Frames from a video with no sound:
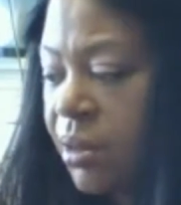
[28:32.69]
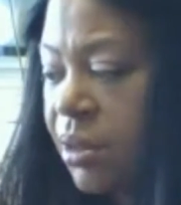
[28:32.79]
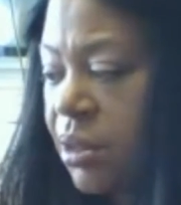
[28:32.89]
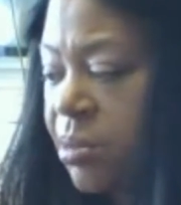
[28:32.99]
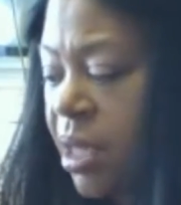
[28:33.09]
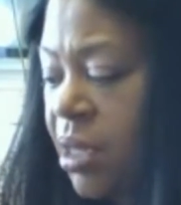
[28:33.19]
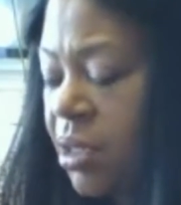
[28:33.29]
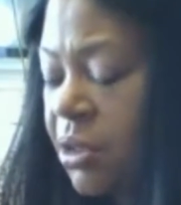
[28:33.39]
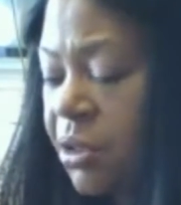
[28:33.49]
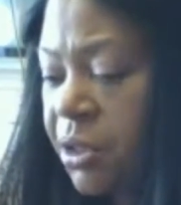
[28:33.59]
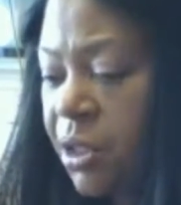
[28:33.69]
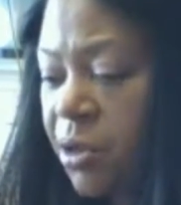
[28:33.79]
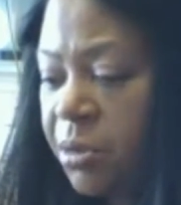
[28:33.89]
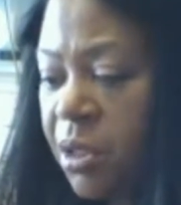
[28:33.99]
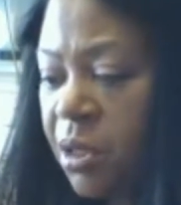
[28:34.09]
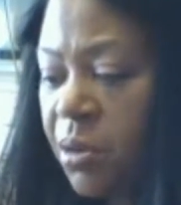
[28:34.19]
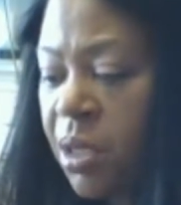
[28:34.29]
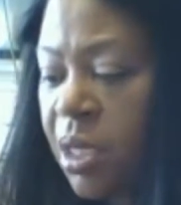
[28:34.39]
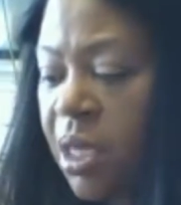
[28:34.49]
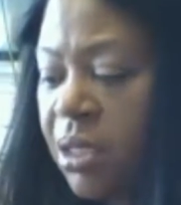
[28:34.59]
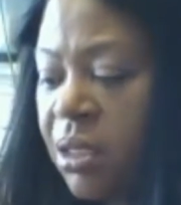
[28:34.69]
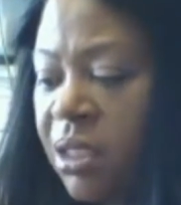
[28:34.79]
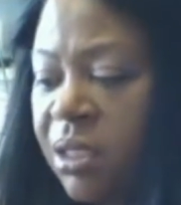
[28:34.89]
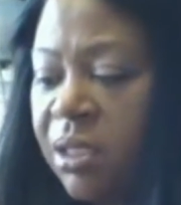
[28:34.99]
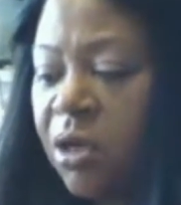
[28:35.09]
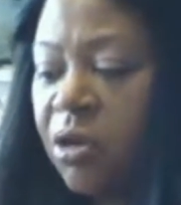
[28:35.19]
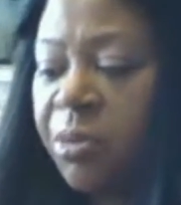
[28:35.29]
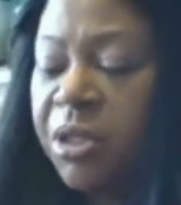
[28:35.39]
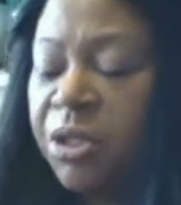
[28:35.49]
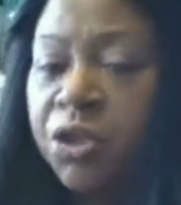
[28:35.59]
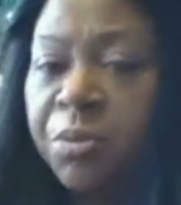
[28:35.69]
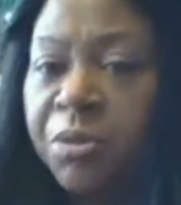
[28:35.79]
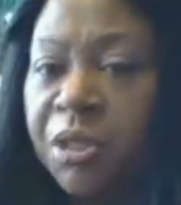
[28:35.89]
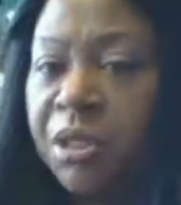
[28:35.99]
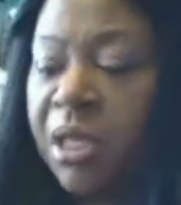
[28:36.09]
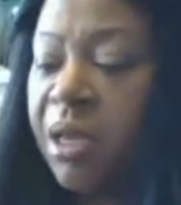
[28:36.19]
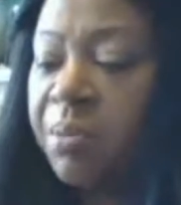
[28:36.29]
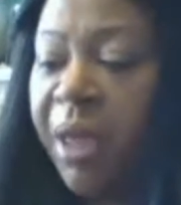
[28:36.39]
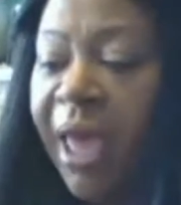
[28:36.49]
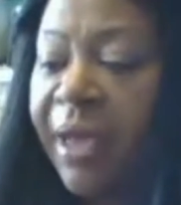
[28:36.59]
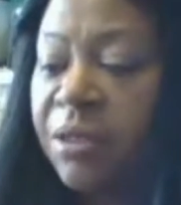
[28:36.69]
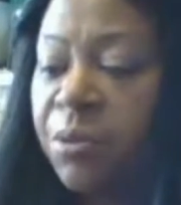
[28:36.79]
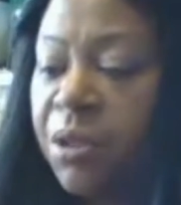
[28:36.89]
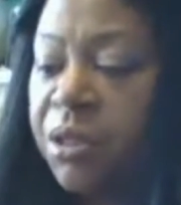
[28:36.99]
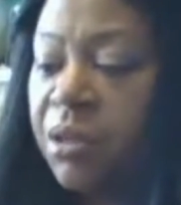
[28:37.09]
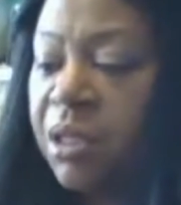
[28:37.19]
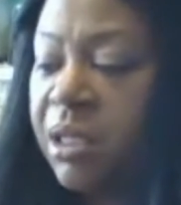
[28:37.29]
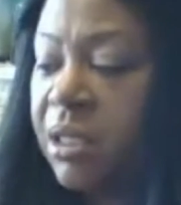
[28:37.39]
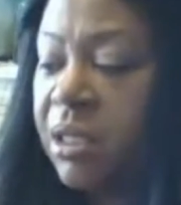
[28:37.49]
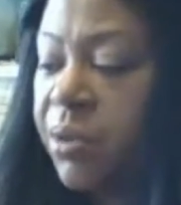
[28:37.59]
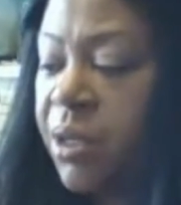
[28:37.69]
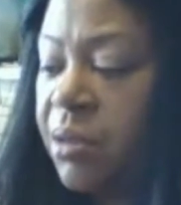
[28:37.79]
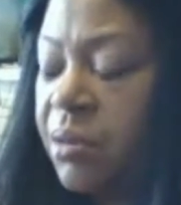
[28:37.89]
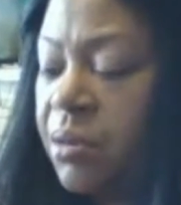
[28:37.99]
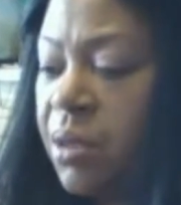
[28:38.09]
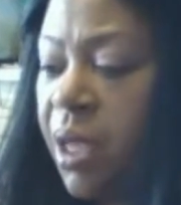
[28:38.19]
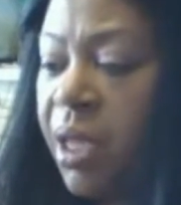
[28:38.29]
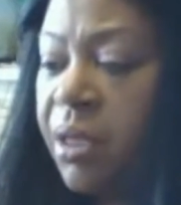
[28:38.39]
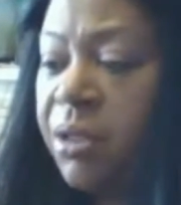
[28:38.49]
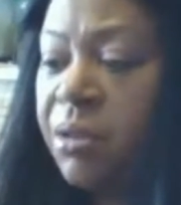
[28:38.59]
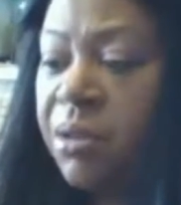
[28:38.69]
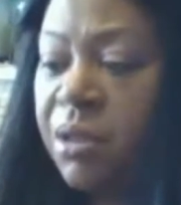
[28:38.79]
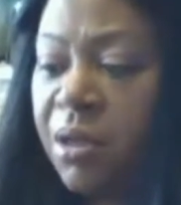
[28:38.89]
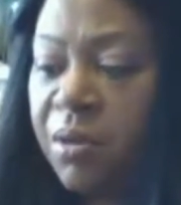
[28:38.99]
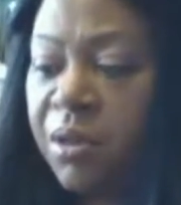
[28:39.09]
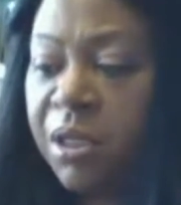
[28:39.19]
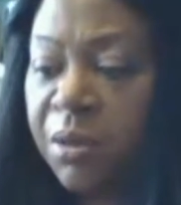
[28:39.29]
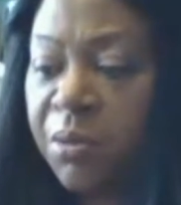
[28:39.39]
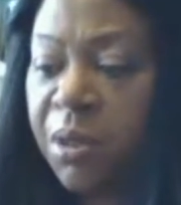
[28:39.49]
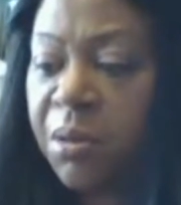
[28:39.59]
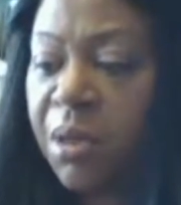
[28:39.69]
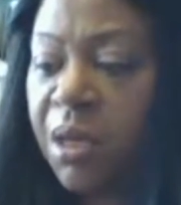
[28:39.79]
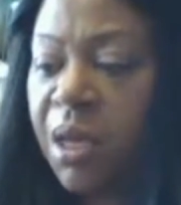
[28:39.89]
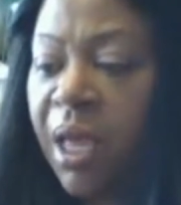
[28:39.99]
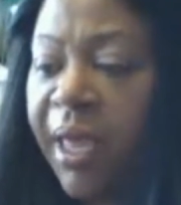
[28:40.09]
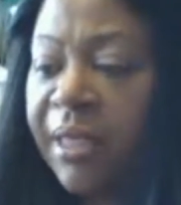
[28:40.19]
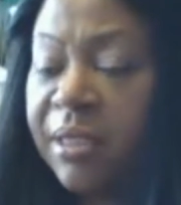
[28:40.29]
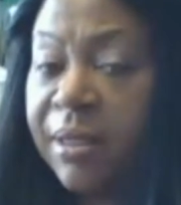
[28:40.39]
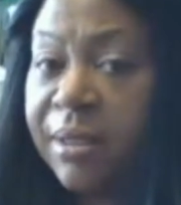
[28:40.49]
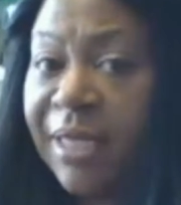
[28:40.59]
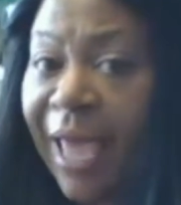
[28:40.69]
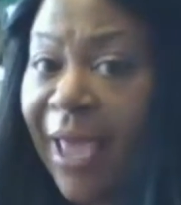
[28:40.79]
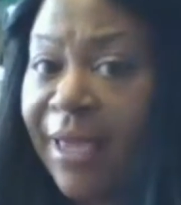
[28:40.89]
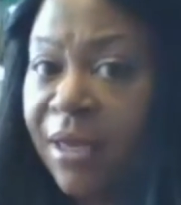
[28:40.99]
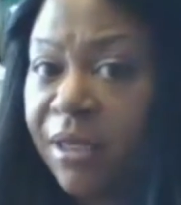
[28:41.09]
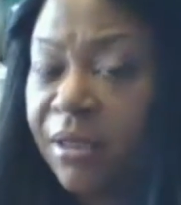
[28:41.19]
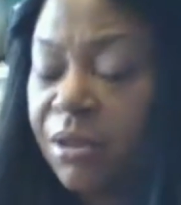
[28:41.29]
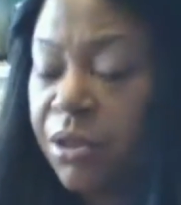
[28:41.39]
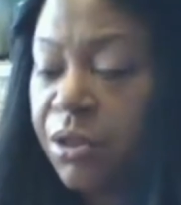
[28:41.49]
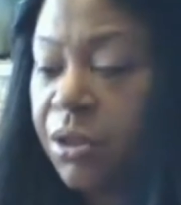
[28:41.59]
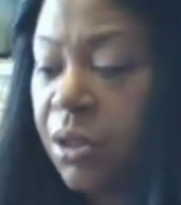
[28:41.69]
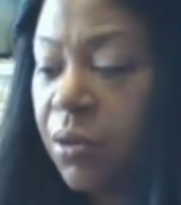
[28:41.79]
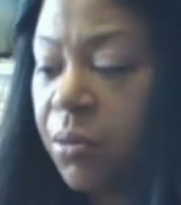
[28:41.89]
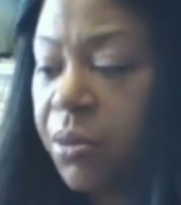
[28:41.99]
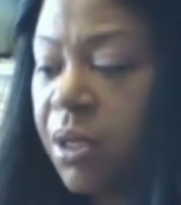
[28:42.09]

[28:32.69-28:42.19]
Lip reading: to make a clear soap. So this soap is like packed with glycerin, and glycerin adds a tackiness to your soap.